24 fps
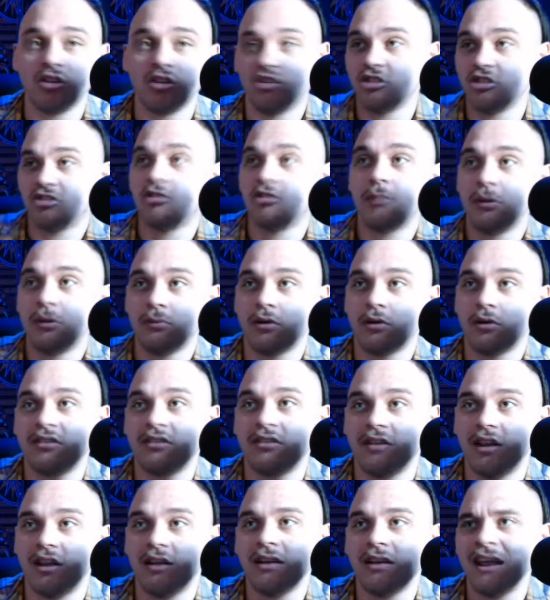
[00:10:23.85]
just to be
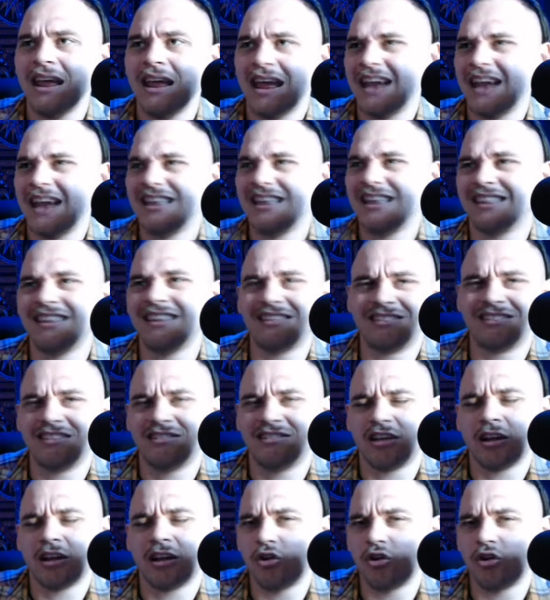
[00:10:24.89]
president, and he thinks
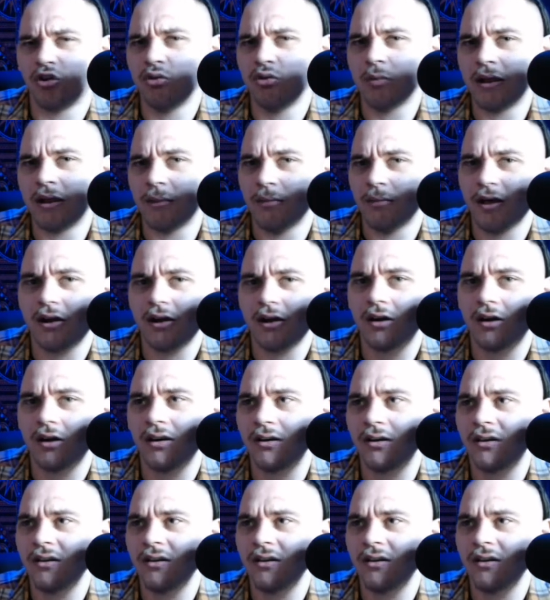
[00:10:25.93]
he's gonna do any better.